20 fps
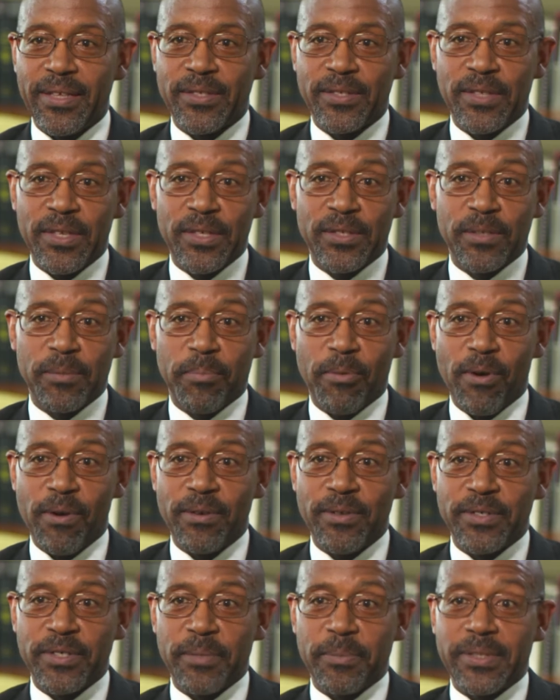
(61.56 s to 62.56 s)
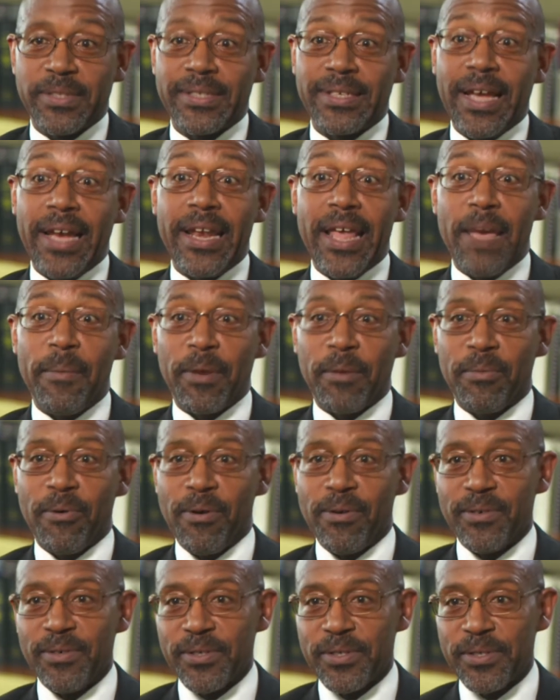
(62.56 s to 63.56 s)
It's a partnership, it's a dynamic
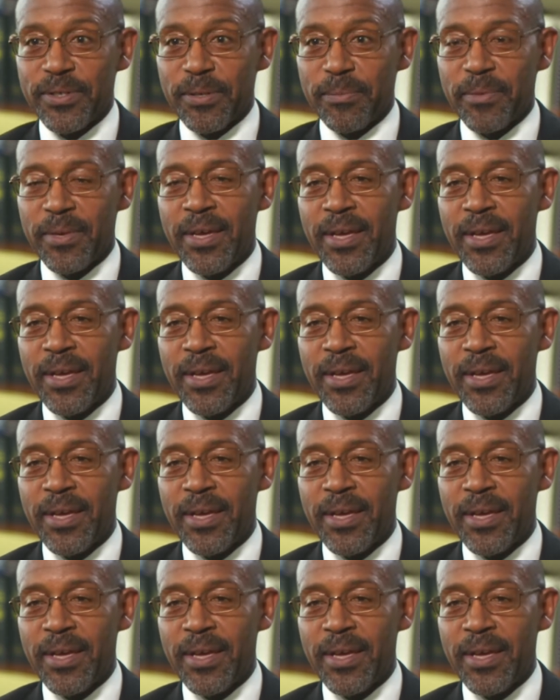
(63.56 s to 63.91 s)
partnership.